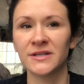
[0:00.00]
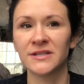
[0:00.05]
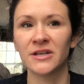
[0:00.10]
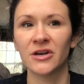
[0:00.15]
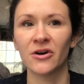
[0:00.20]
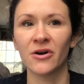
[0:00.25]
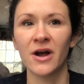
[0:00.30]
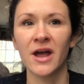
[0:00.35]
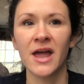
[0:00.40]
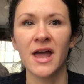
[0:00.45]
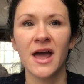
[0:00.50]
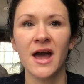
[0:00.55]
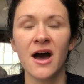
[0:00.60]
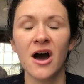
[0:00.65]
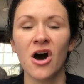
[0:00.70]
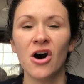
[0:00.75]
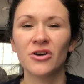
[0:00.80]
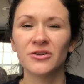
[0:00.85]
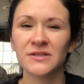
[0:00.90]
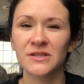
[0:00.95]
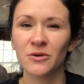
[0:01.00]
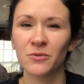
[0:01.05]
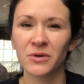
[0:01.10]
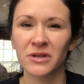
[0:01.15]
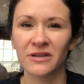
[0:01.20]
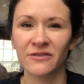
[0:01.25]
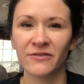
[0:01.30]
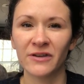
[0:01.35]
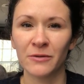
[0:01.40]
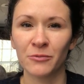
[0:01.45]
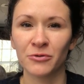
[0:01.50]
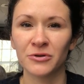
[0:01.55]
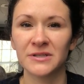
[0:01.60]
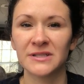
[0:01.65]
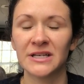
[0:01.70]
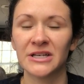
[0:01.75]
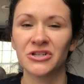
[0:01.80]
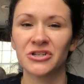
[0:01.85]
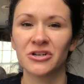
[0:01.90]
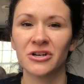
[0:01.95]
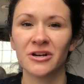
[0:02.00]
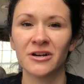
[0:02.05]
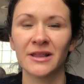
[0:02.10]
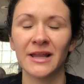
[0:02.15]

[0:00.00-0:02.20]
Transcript: So also with a febrile seizure,